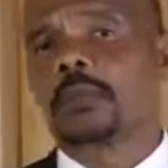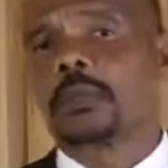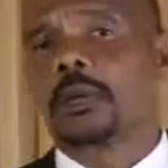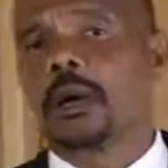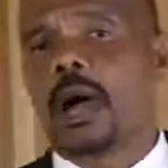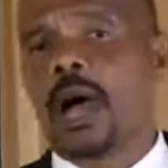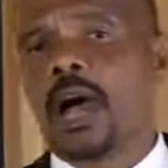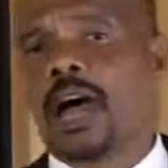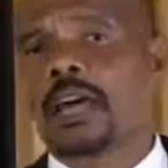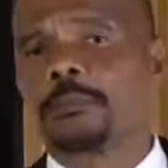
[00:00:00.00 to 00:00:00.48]

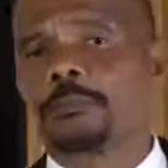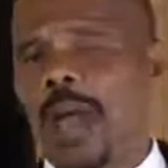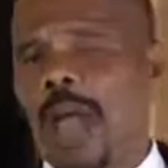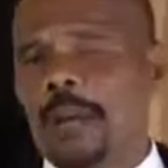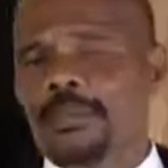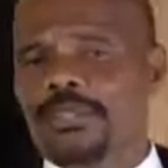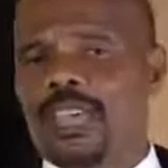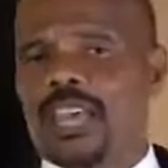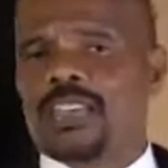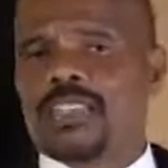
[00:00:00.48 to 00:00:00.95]
Uh, the Bible
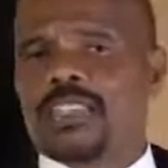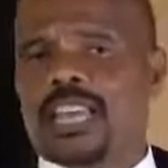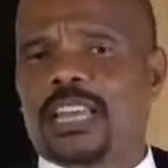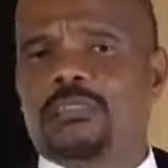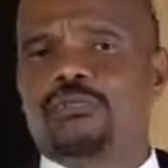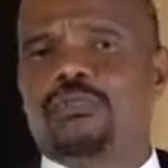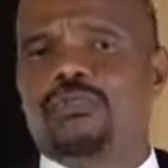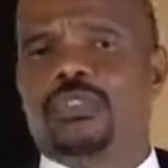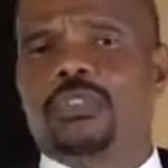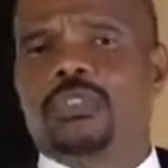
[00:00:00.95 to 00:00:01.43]
tells us that,
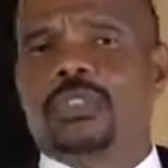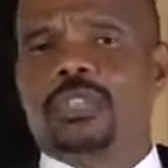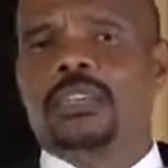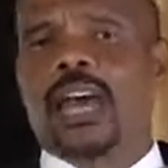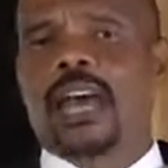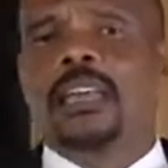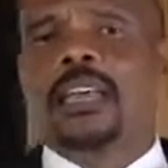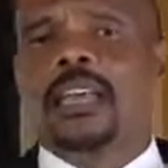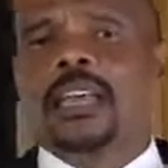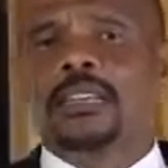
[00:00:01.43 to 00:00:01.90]
that,
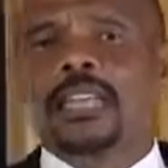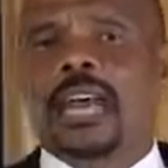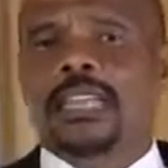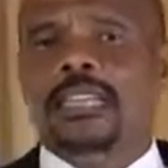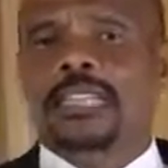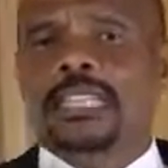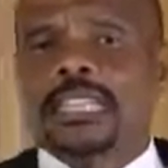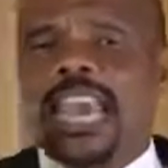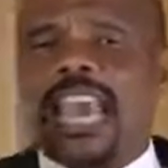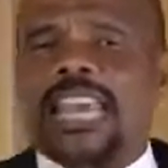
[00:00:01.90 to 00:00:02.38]
that
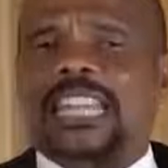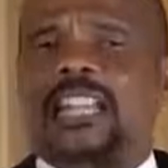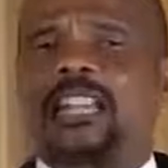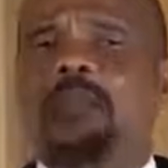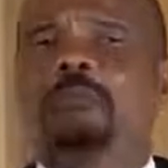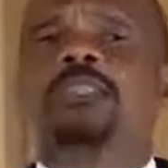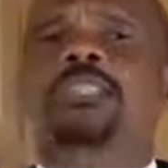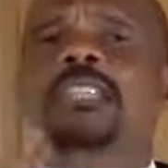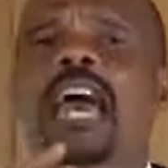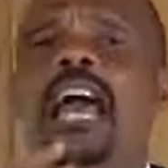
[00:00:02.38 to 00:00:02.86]
Satan
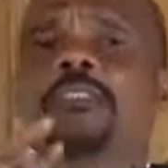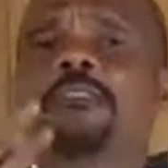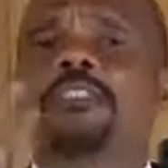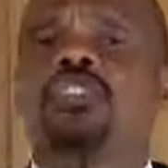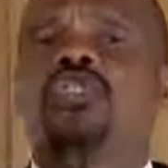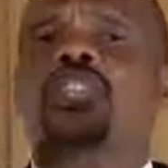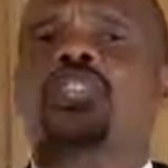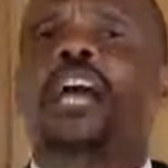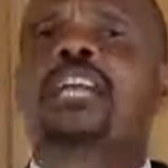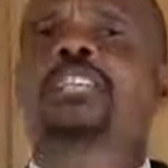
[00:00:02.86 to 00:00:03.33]
himself is
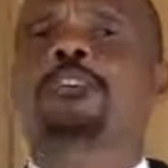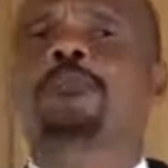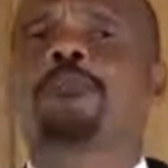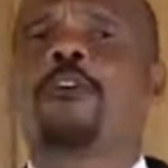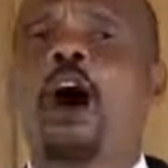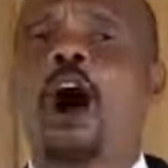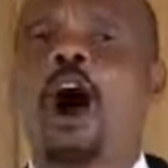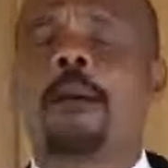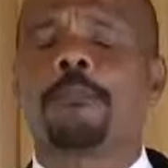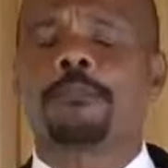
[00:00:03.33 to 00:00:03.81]

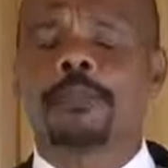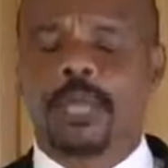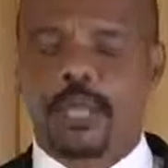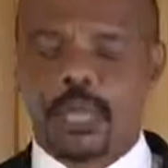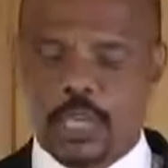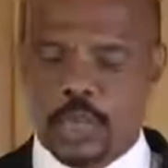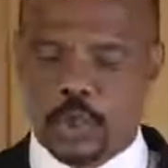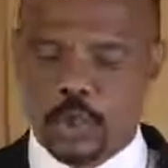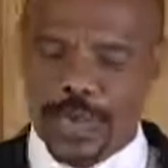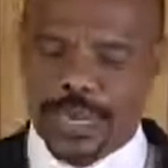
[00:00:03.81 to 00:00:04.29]
transformed
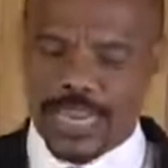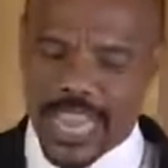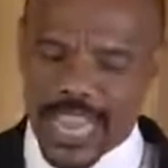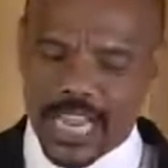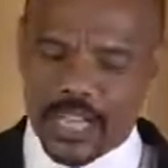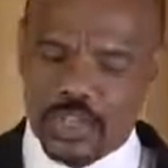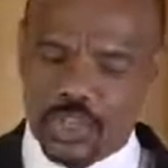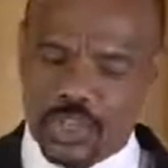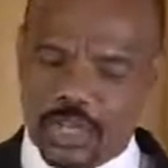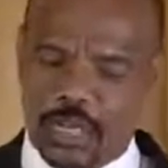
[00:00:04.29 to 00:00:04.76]
into an
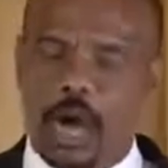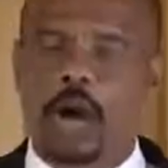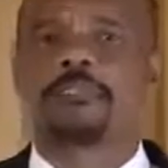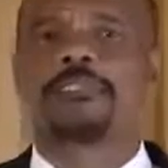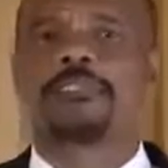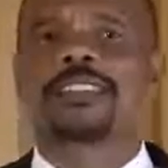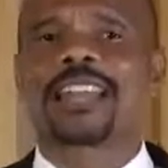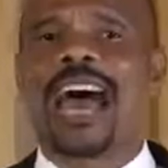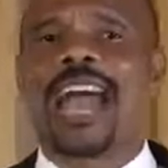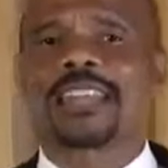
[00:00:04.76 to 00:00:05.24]
angel of
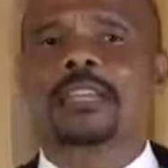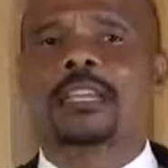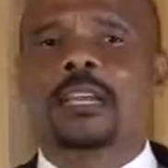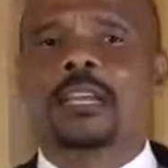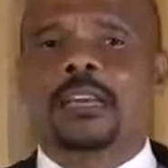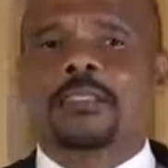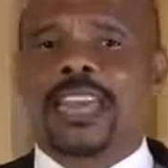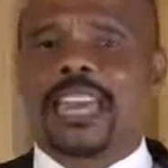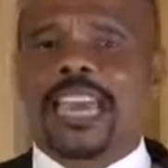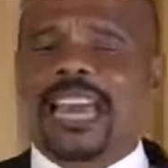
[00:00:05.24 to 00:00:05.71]
light.
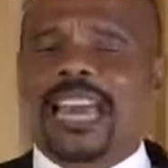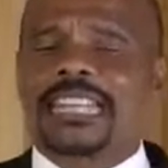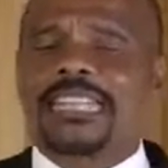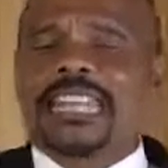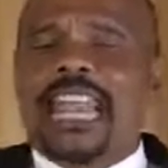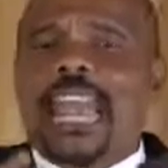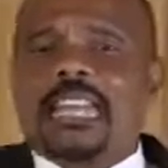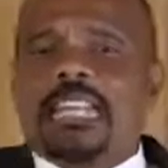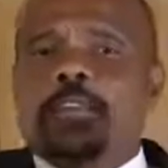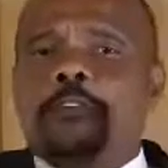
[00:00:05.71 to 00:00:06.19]
They can
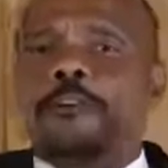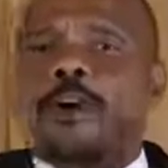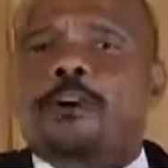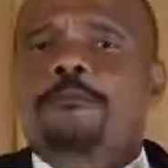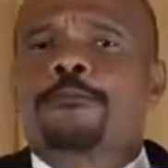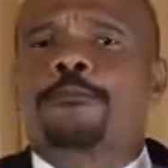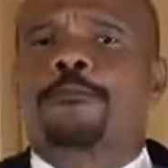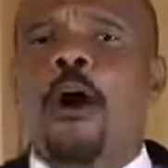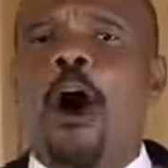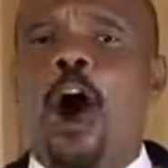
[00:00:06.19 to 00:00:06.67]
take different
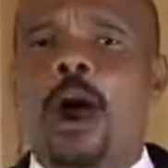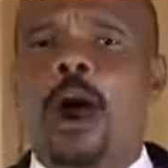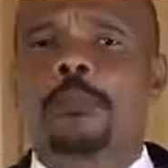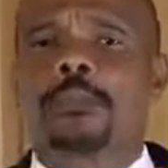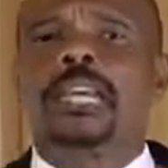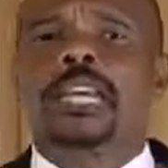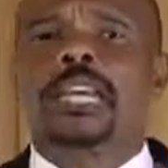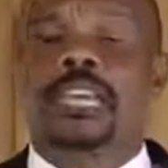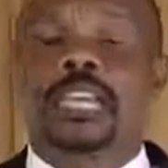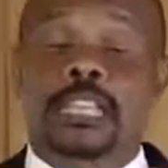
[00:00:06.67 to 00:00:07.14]
forms.
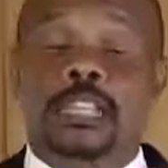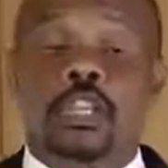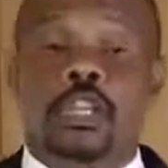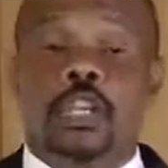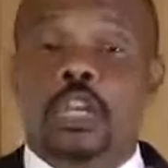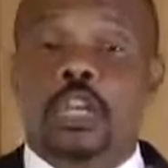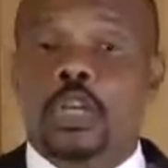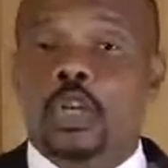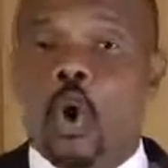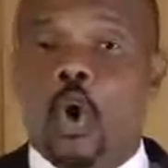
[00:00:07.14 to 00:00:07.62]

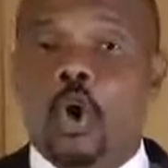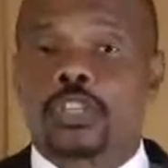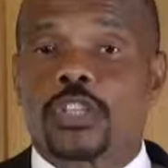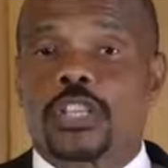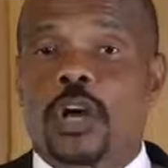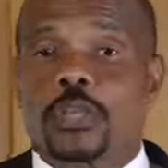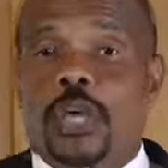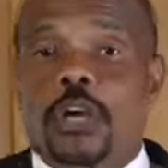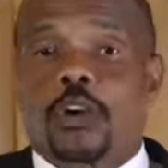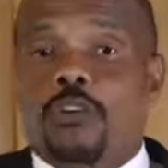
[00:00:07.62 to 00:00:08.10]
He knows
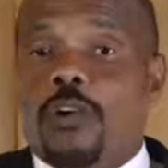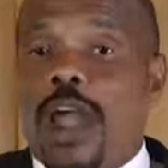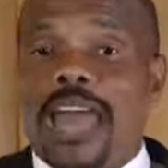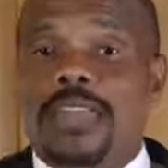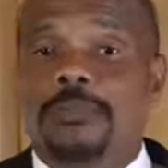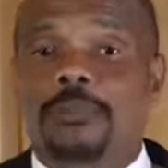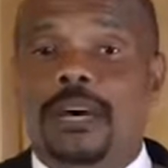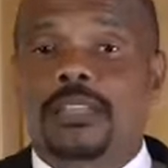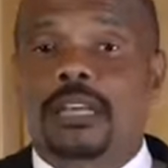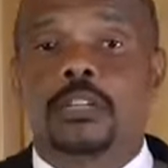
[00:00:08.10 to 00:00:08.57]
how your
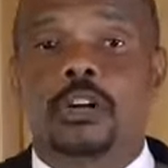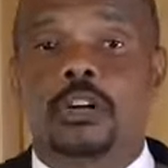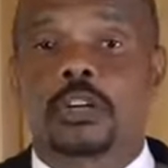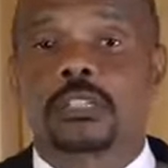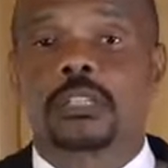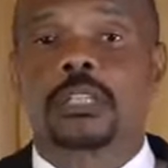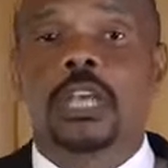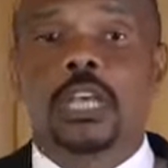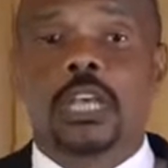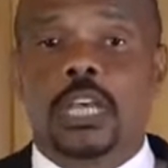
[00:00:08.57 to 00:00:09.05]
grandmother looks.
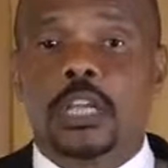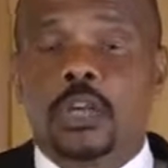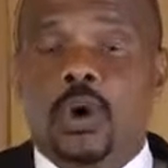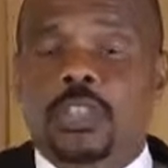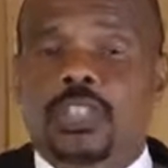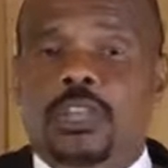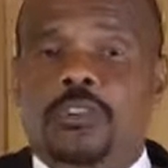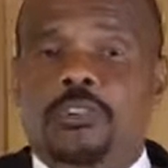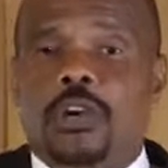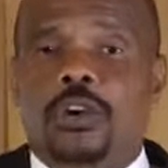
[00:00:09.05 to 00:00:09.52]
He knows
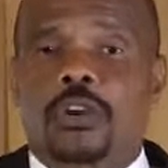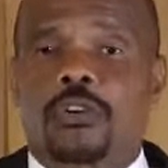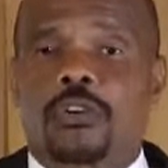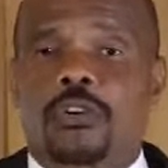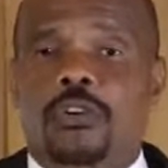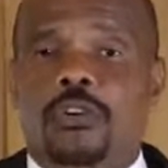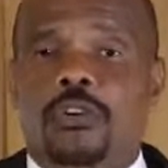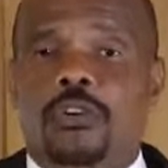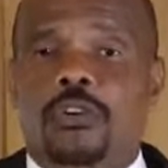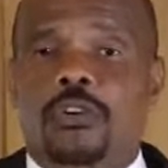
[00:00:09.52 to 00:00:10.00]
how your
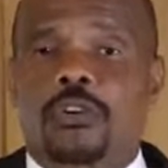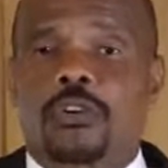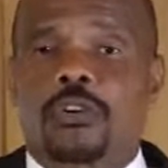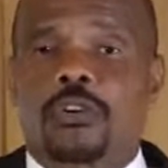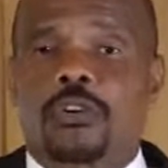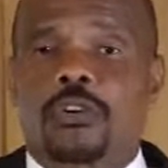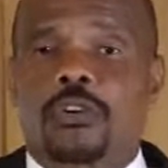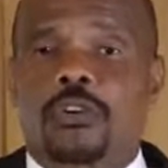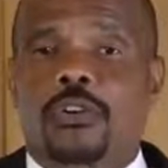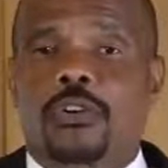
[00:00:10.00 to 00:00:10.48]

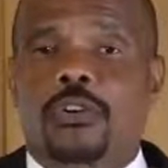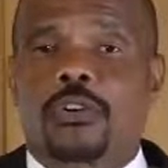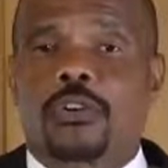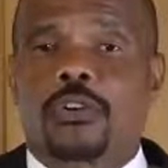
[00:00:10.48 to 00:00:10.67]
grandmother looks.